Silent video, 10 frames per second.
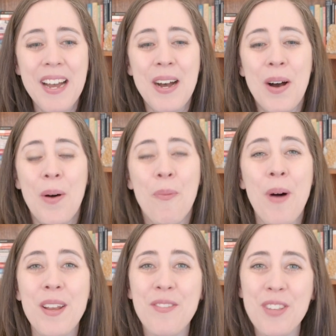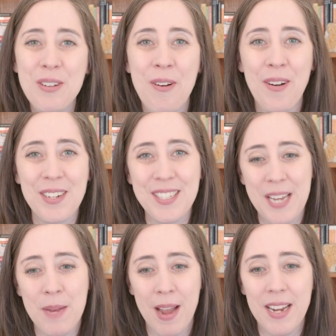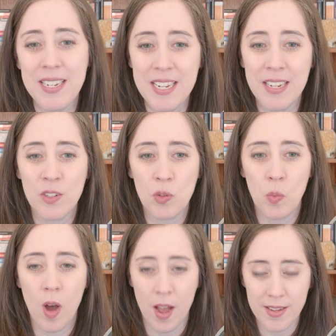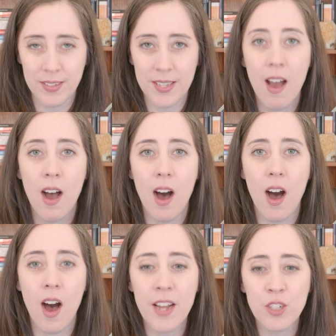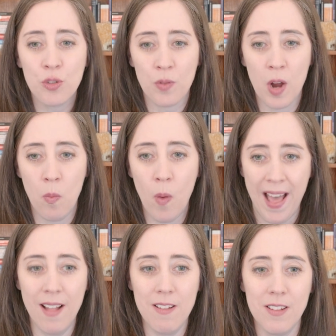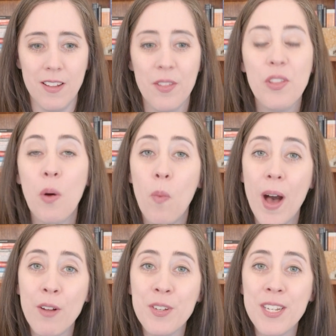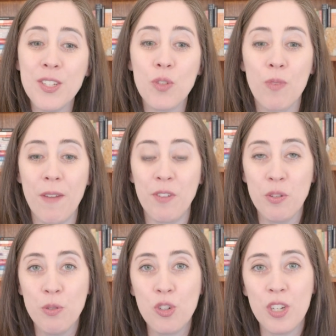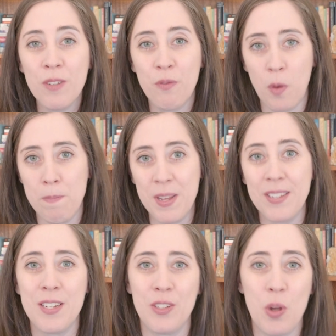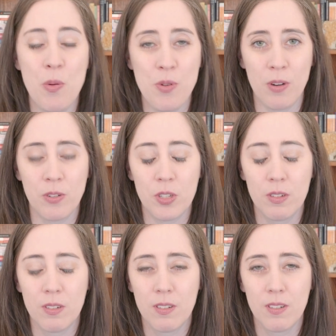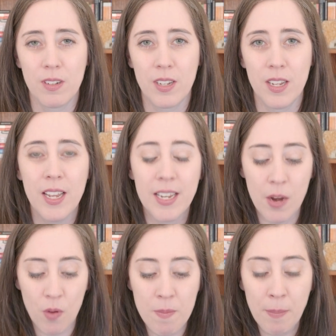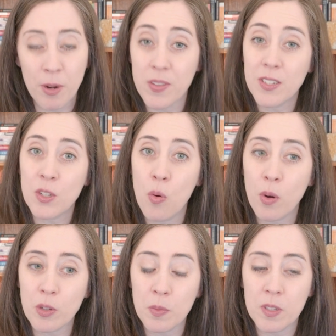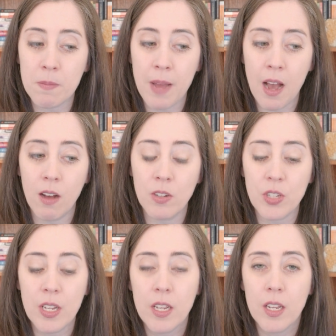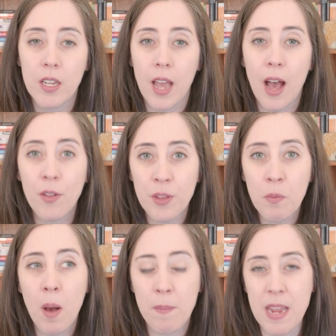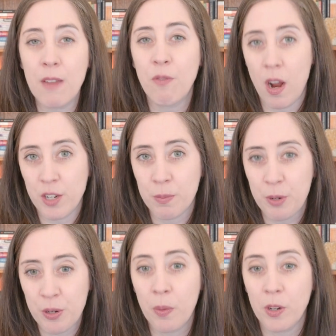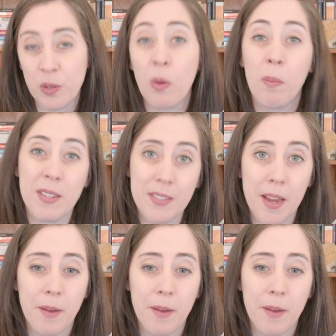one of the course name ideas was Entrewell, the Wellness Revolution for Business Owners. Now remember, this course was about health and well-being for entrepreneurs who are busy.